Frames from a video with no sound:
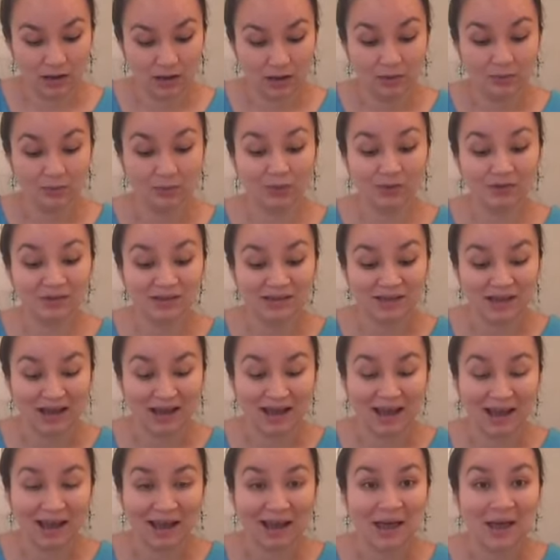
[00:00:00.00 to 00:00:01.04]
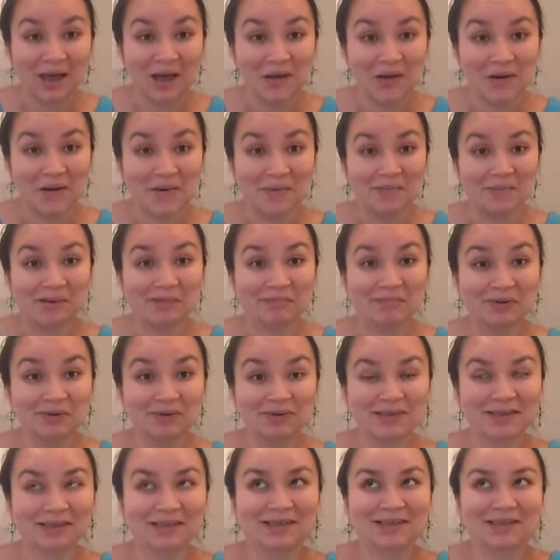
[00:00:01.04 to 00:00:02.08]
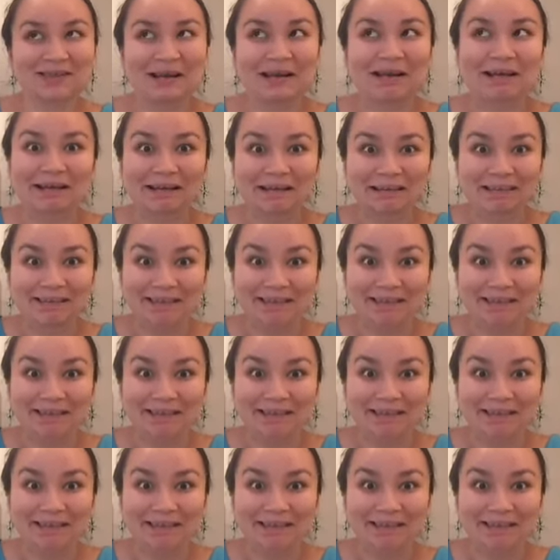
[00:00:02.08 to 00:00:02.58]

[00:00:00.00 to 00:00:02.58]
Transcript: I will say my most exciting